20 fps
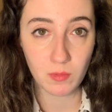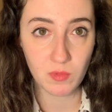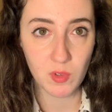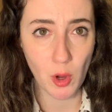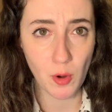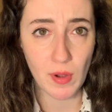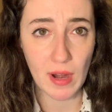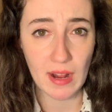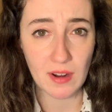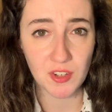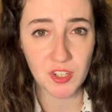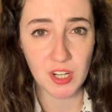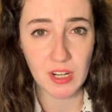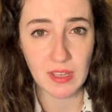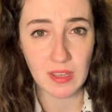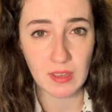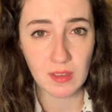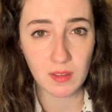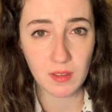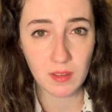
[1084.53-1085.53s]
don't
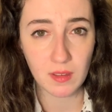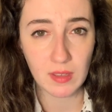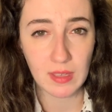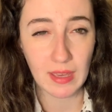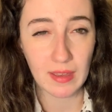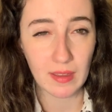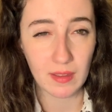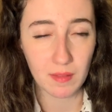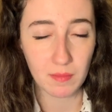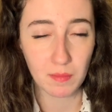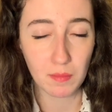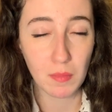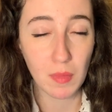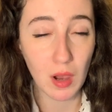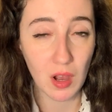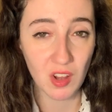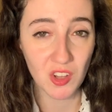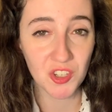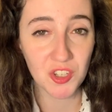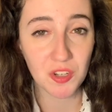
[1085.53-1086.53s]
actually get
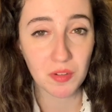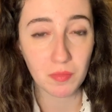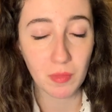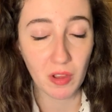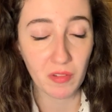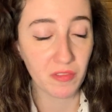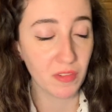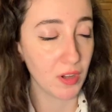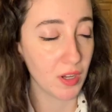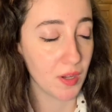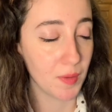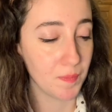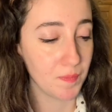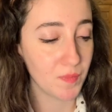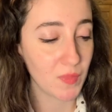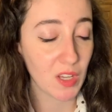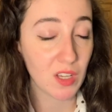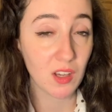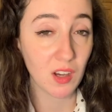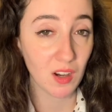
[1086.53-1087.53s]
much of a
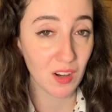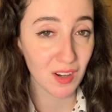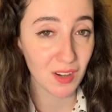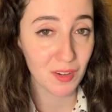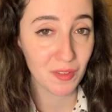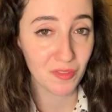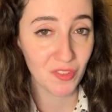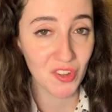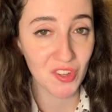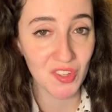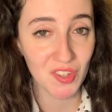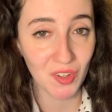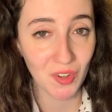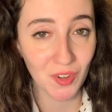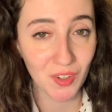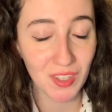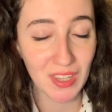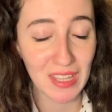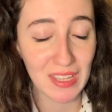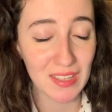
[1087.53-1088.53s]
cut of the
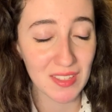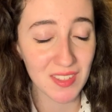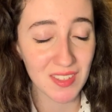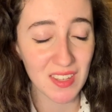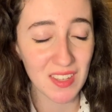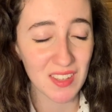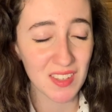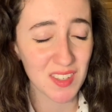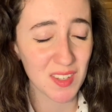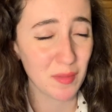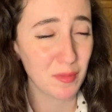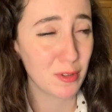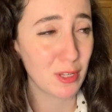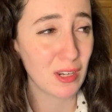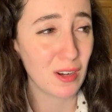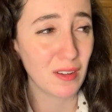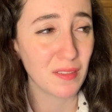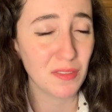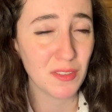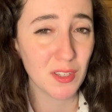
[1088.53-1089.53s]
song. It's
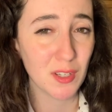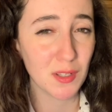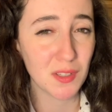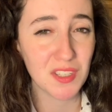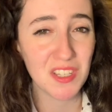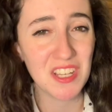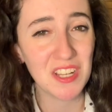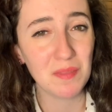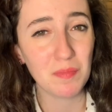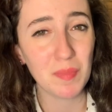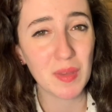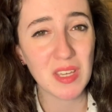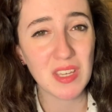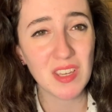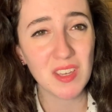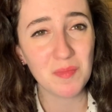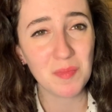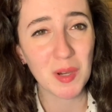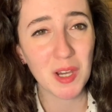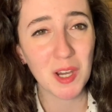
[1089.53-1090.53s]
something like
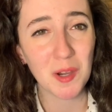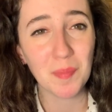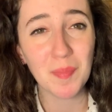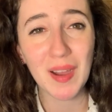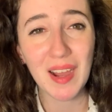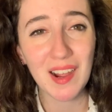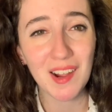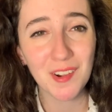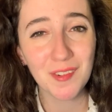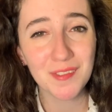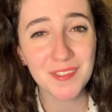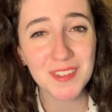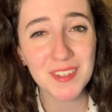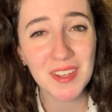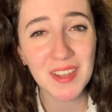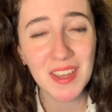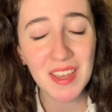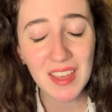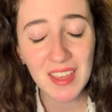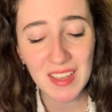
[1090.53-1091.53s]
13p per pound.
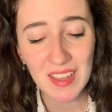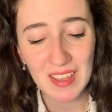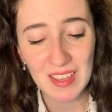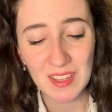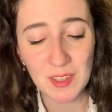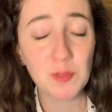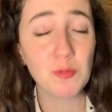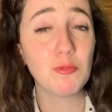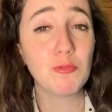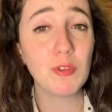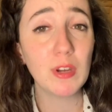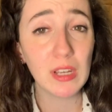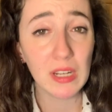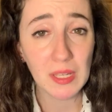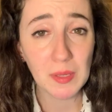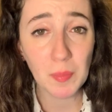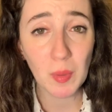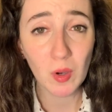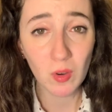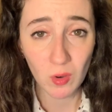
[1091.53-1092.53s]
It's
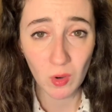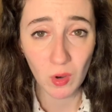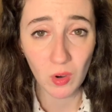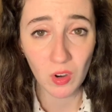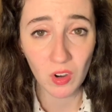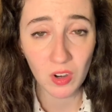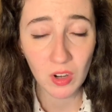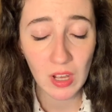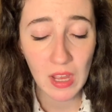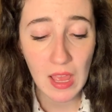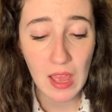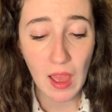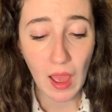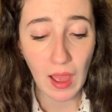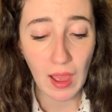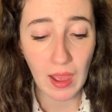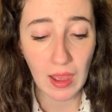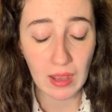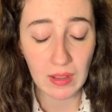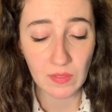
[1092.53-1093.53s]
really poor.
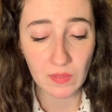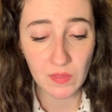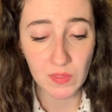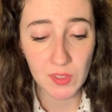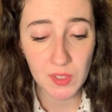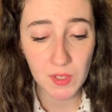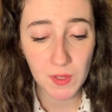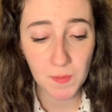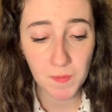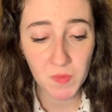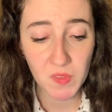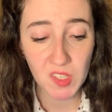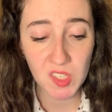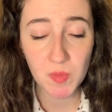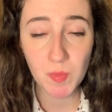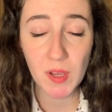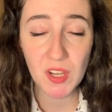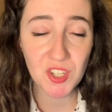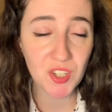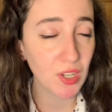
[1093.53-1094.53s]
And
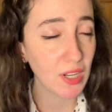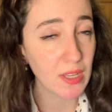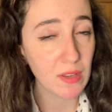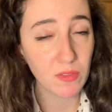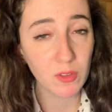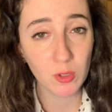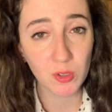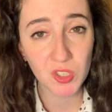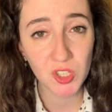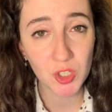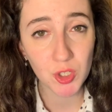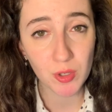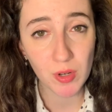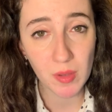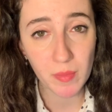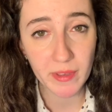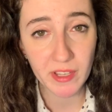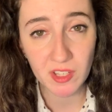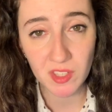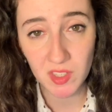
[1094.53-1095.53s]
especially if you're
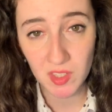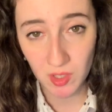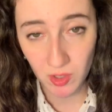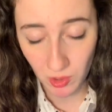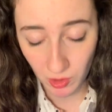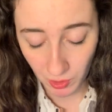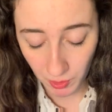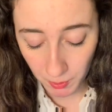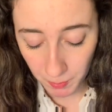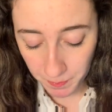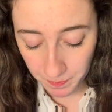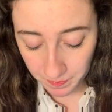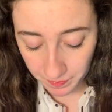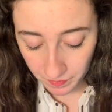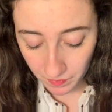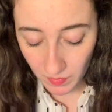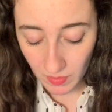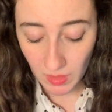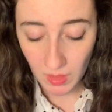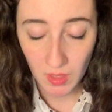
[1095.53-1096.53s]
streaming a song,
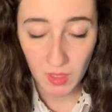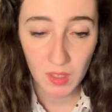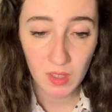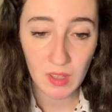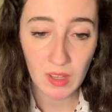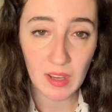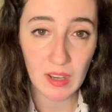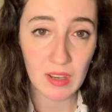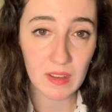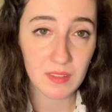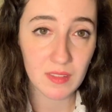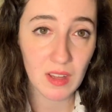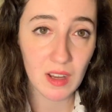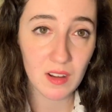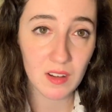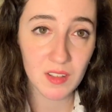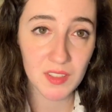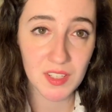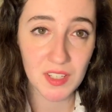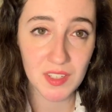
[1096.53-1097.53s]
that
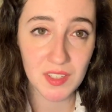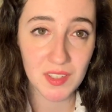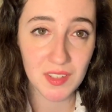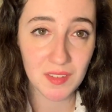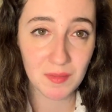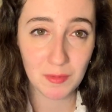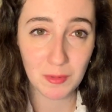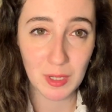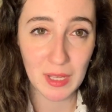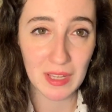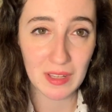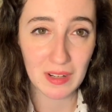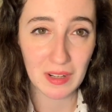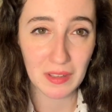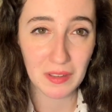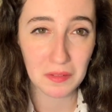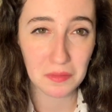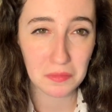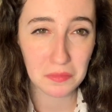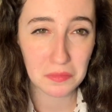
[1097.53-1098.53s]
artist will get
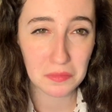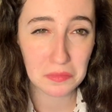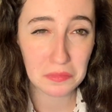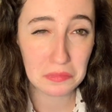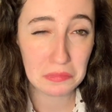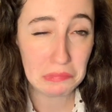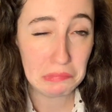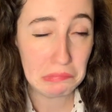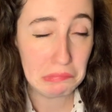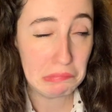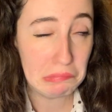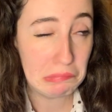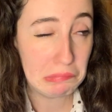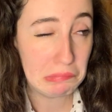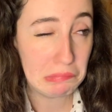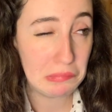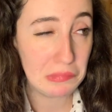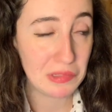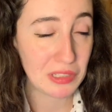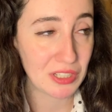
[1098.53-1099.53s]
like,
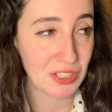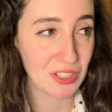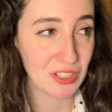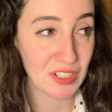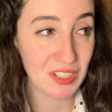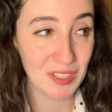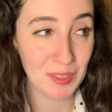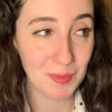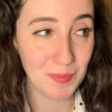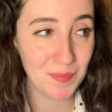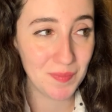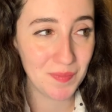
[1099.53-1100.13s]
I don't know,